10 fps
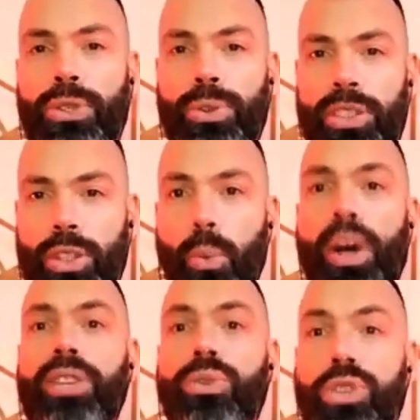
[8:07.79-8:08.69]
So it's a
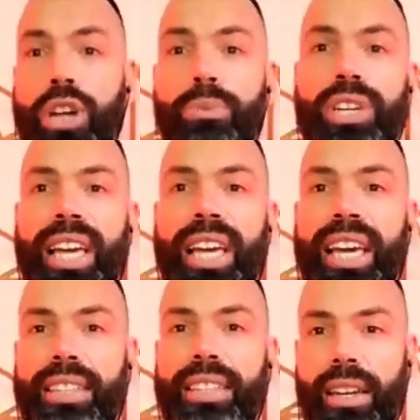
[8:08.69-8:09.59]
way to
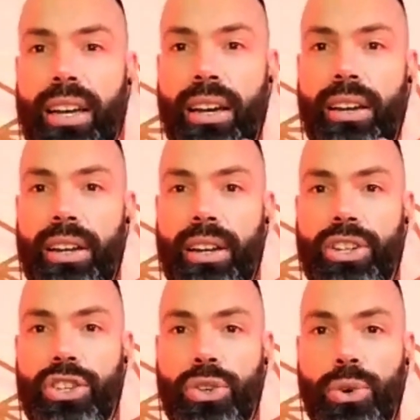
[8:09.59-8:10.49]
communicate in a
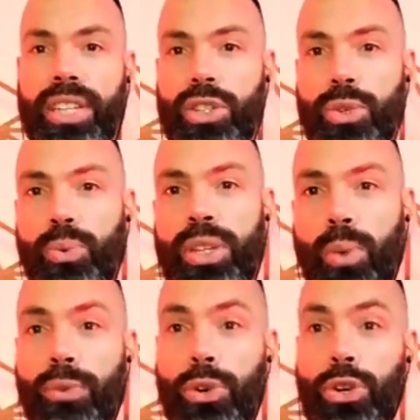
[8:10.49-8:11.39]
short and sweet
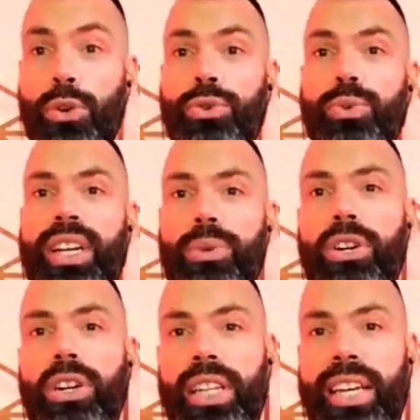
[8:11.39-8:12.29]
way for those who can
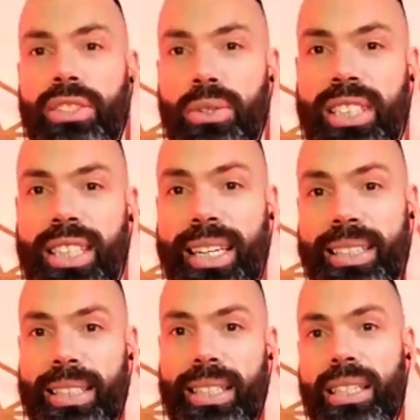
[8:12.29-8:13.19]
recognize those signs.